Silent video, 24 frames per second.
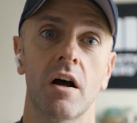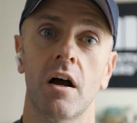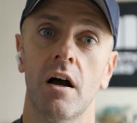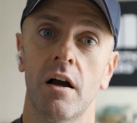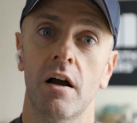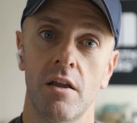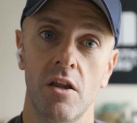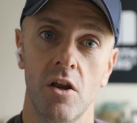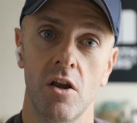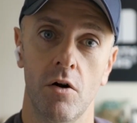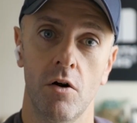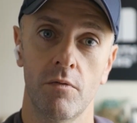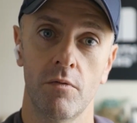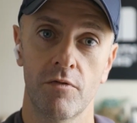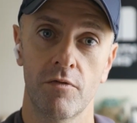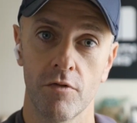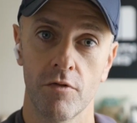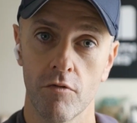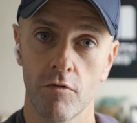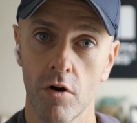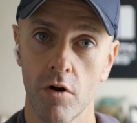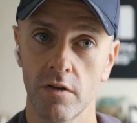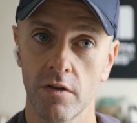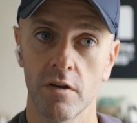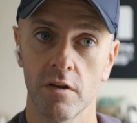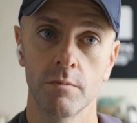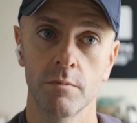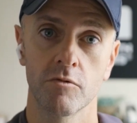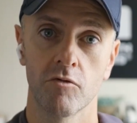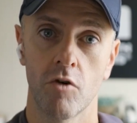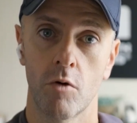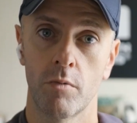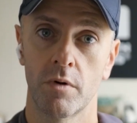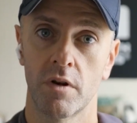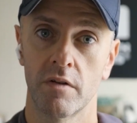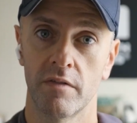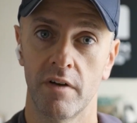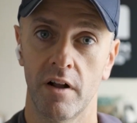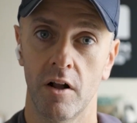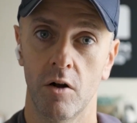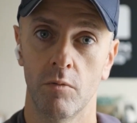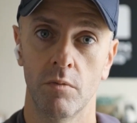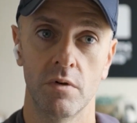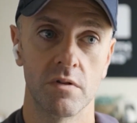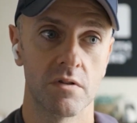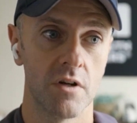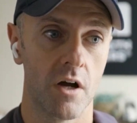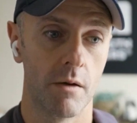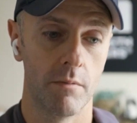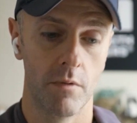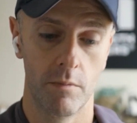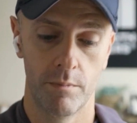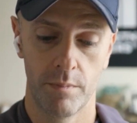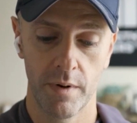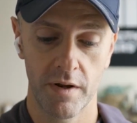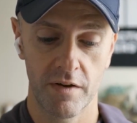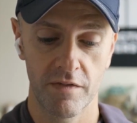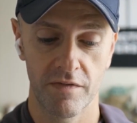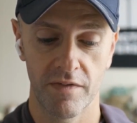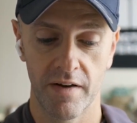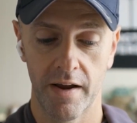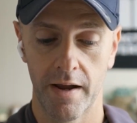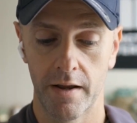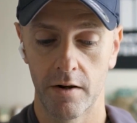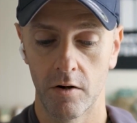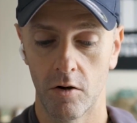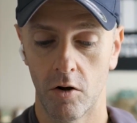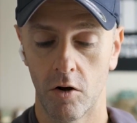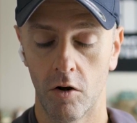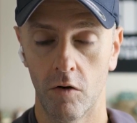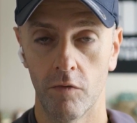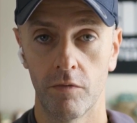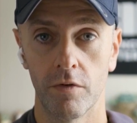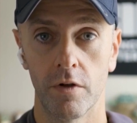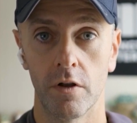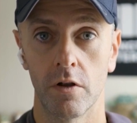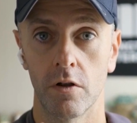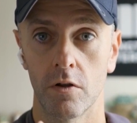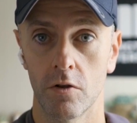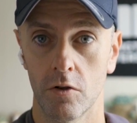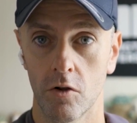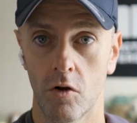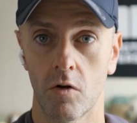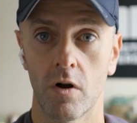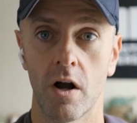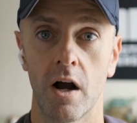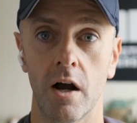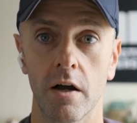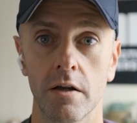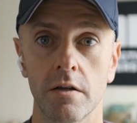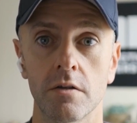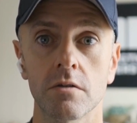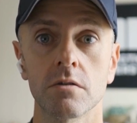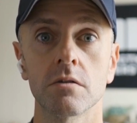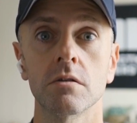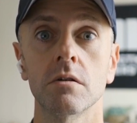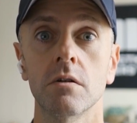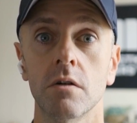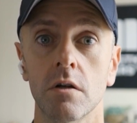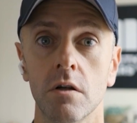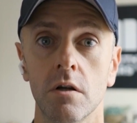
you know, for in terms of aerobic development, I'm a big fan of long hikes,